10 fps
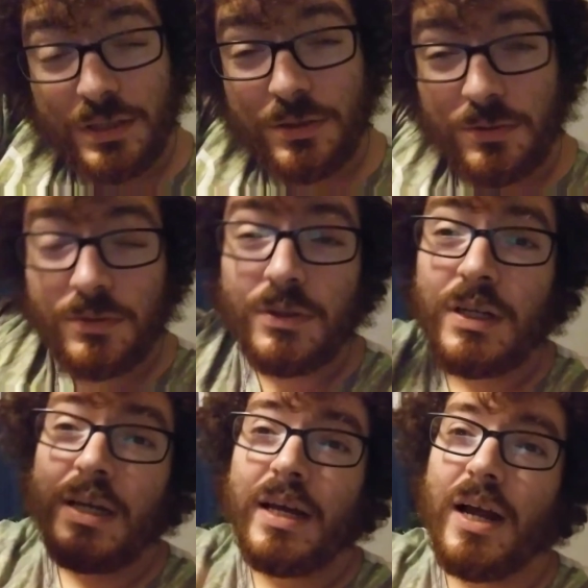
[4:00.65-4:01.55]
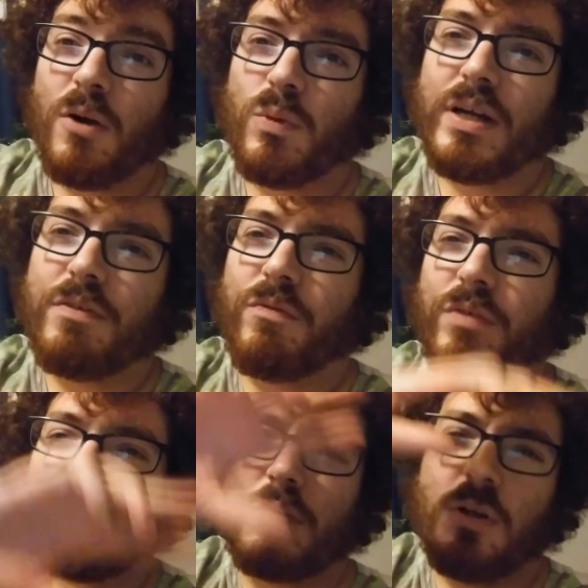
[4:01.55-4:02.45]
cool how Rey
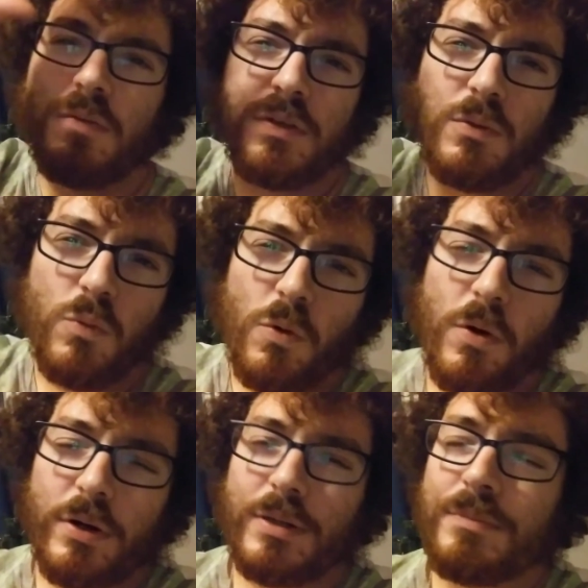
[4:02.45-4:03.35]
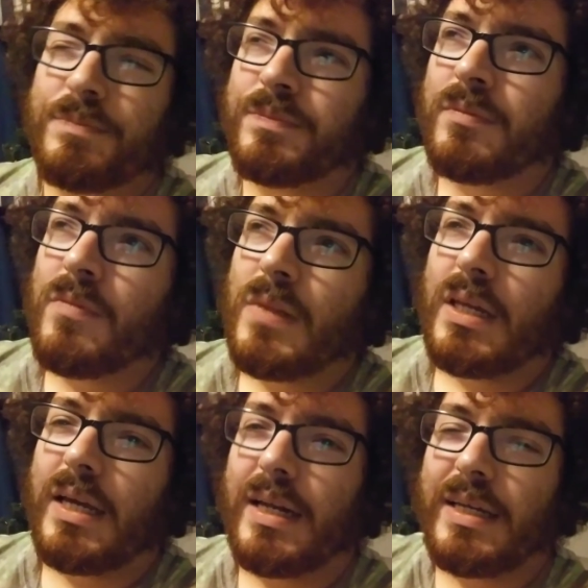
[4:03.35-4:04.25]
flipped over the water
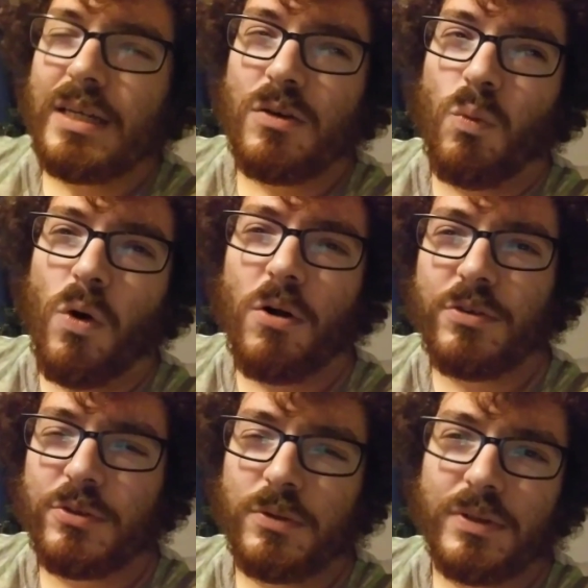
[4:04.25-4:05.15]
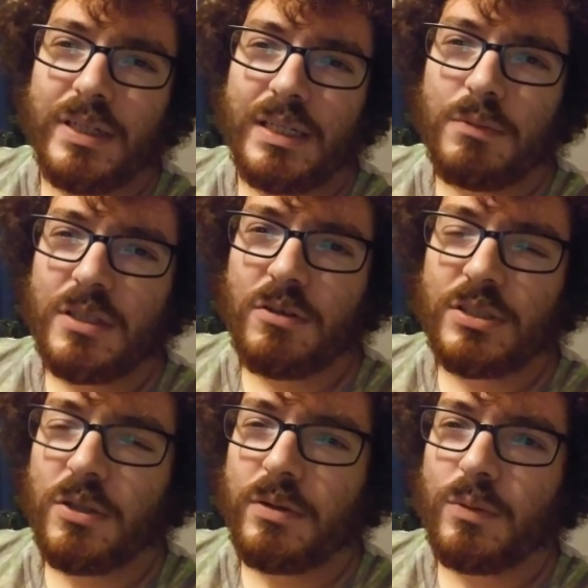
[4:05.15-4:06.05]
and he walked through it and he was all
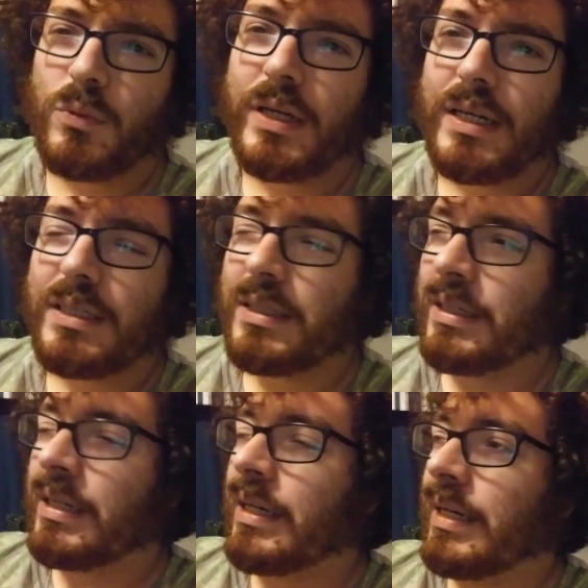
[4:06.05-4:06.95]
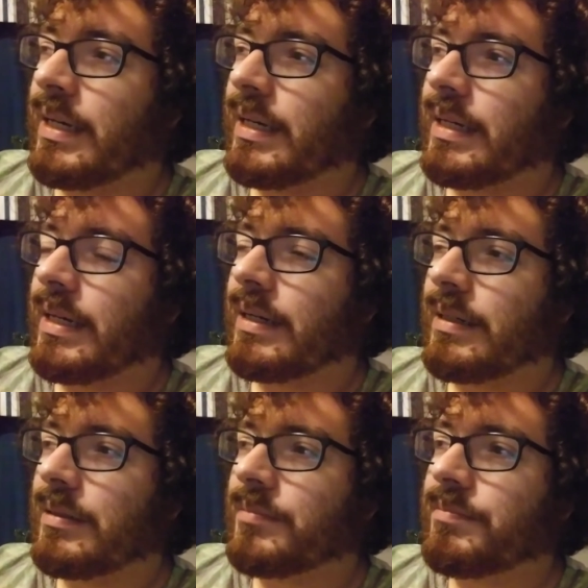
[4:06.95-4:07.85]
soaking wet. And
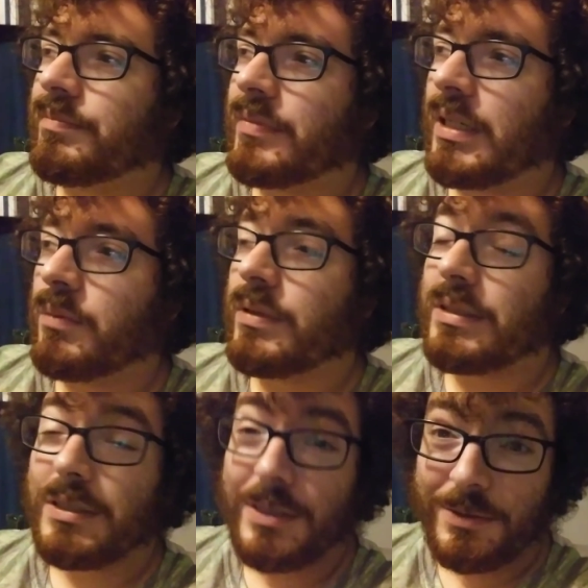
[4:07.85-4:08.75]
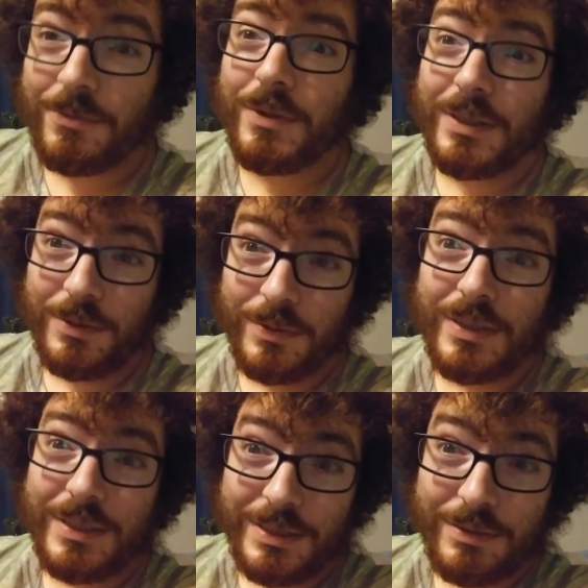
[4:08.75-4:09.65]
um, it was a really,
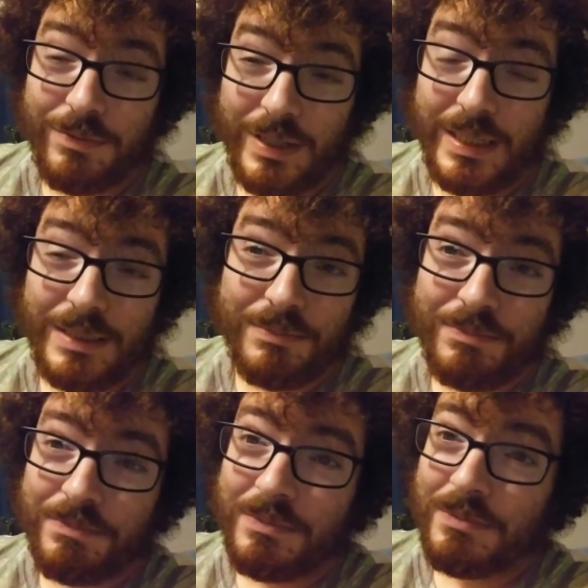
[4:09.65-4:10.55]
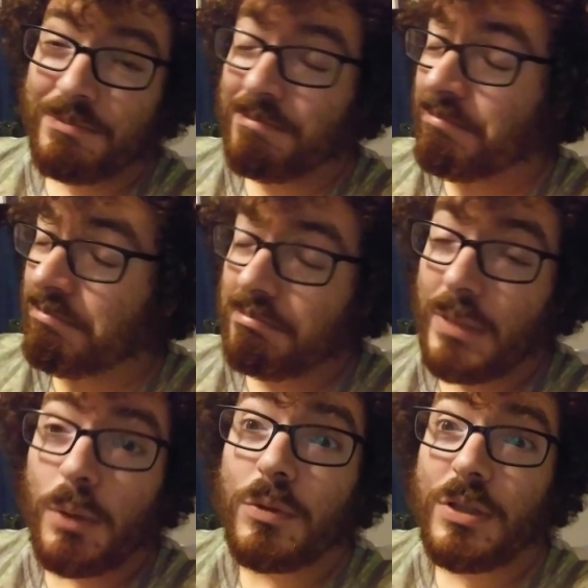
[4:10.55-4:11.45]
really good fight.
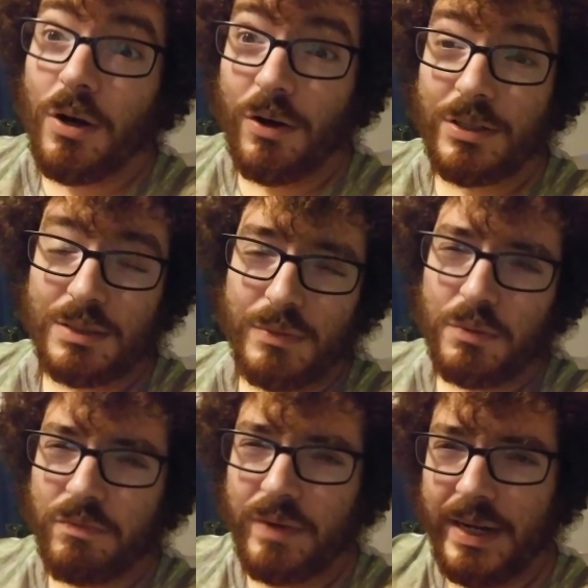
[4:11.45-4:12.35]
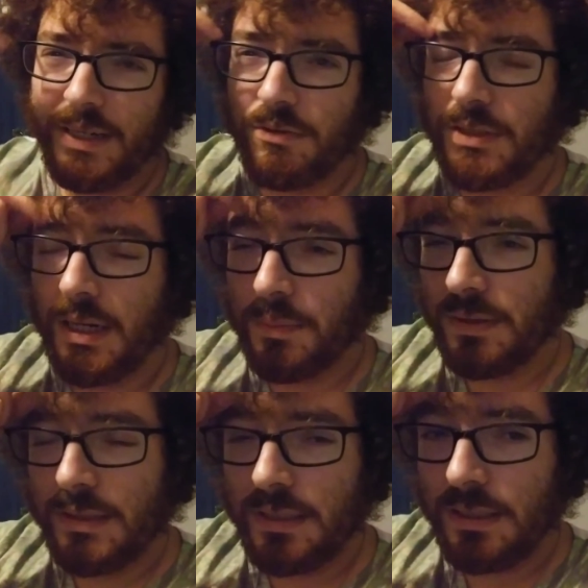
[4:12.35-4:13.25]
It was awesome. They were fighting on top of
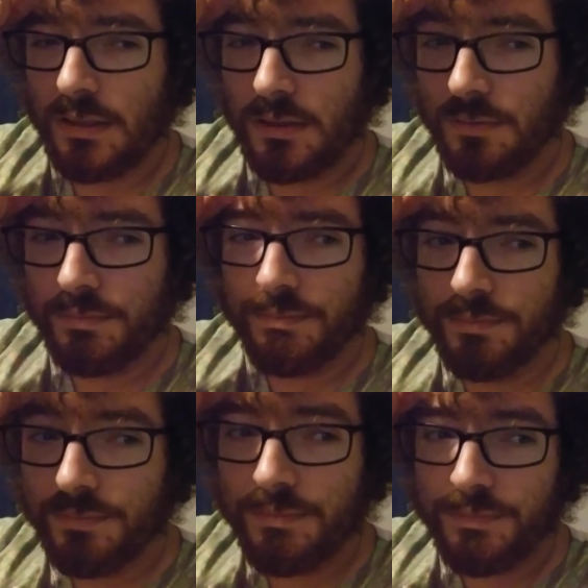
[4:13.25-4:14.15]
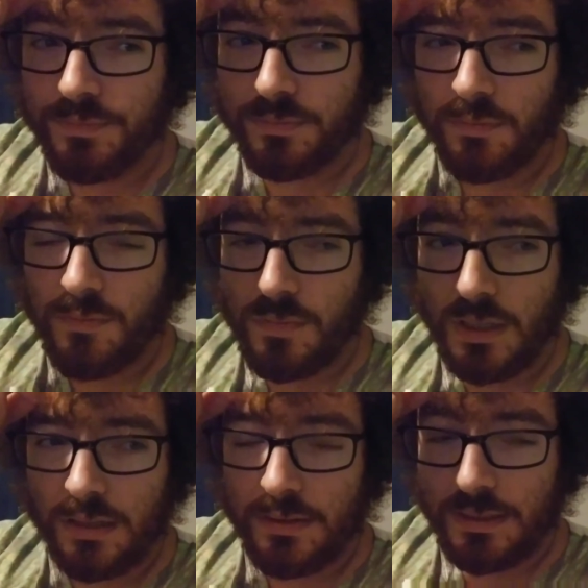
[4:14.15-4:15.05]
the um,
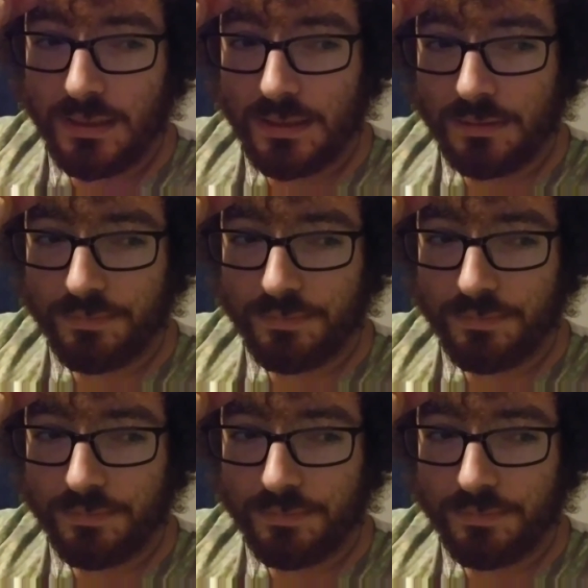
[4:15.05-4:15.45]
the